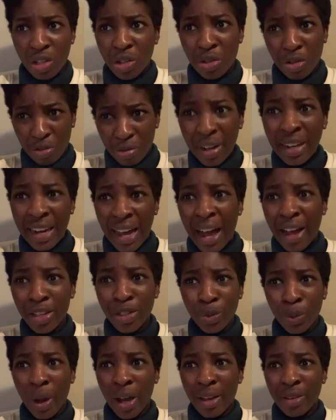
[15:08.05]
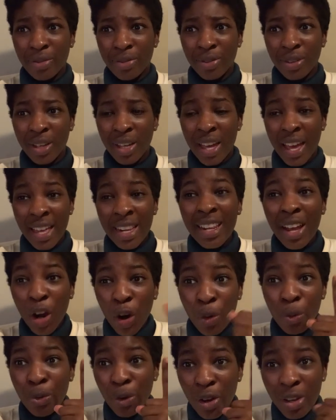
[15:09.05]
a great housewife. And
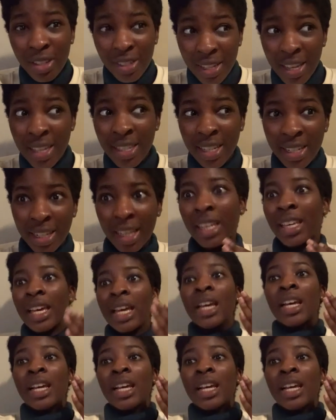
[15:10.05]
her first season, like